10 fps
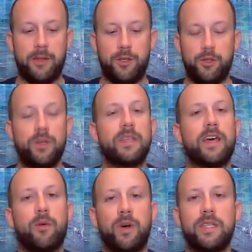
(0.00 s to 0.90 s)
doing
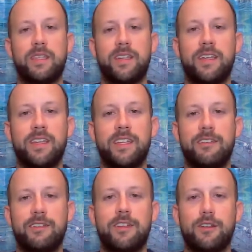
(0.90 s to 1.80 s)
that one thing,
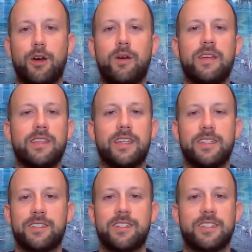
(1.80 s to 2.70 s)
even knowing that
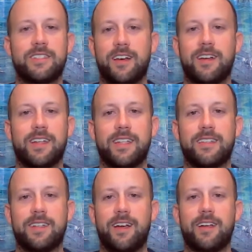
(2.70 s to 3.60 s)
it's going to suck and
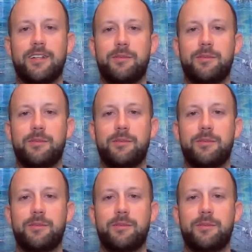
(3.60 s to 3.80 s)
it's not going